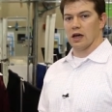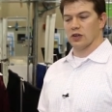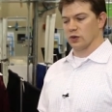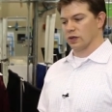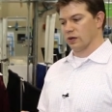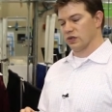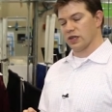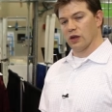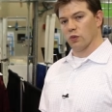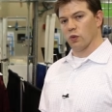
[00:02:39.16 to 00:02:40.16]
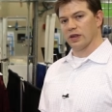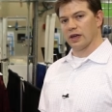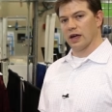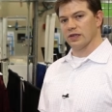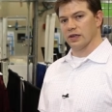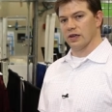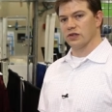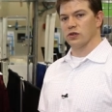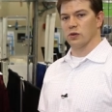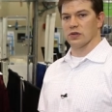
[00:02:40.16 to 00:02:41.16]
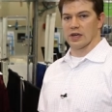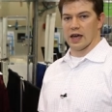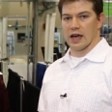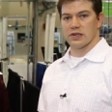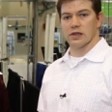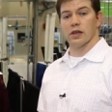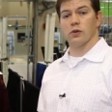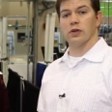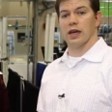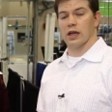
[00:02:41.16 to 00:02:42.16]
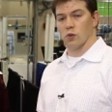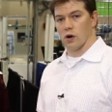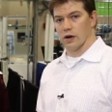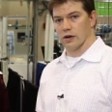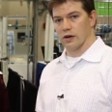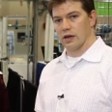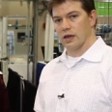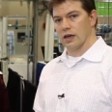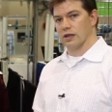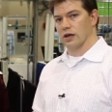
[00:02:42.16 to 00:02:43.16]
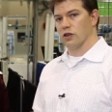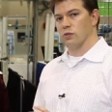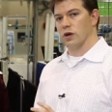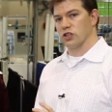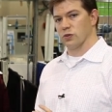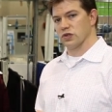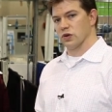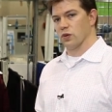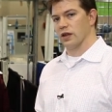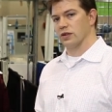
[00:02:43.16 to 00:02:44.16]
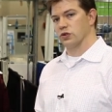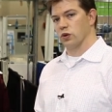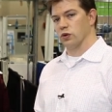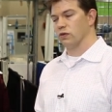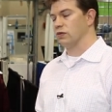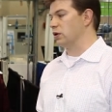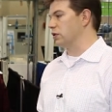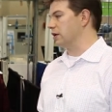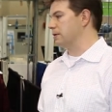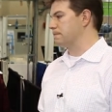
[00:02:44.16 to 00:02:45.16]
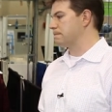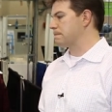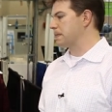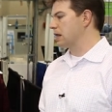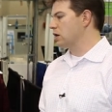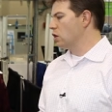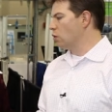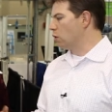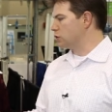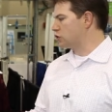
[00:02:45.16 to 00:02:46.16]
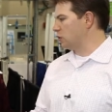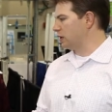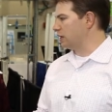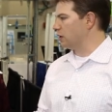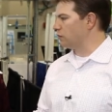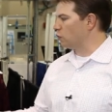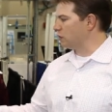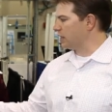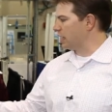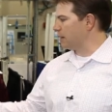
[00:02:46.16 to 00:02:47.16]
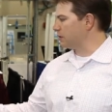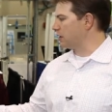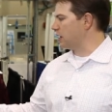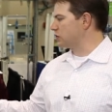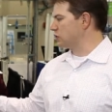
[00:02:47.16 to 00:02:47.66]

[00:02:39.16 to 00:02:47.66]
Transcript: so we can understand what the content is in terms of gas, liquid, and water, and other measurements around the total flow there. What we're showing here for that application